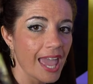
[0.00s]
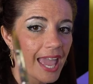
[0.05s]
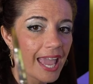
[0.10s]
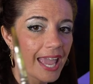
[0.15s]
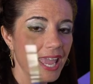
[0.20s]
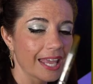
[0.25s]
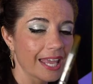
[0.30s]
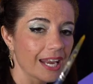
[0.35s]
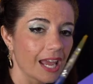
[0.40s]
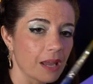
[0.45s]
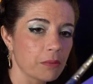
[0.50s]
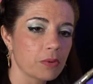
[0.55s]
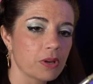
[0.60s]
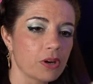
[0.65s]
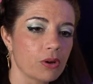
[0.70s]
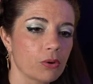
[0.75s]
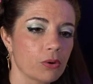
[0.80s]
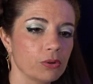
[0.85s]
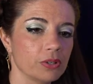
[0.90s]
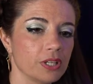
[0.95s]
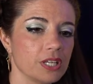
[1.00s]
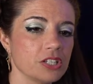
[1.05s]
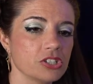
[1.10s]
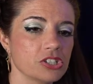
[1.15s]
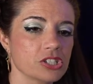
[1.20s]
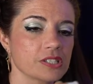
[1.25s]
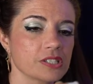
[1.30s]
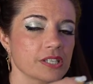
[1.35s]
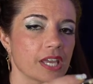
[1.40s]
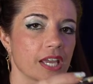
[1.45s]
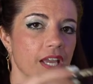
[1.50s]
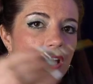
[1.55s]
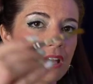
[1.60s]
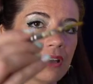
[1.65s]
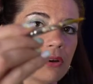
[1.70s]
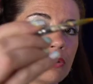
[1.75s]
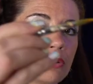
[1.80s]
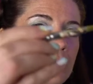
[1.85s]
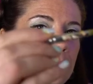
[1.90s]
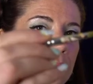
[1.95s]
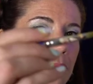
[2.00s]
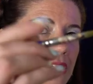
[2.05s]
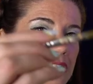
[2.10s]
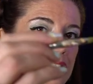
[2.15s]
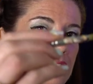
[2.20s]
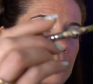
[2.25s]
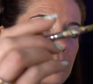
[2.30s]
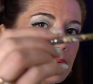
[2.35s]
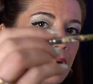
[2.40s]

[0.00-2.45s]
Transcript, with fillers: and I'm going to hold it just like I hold a pencil,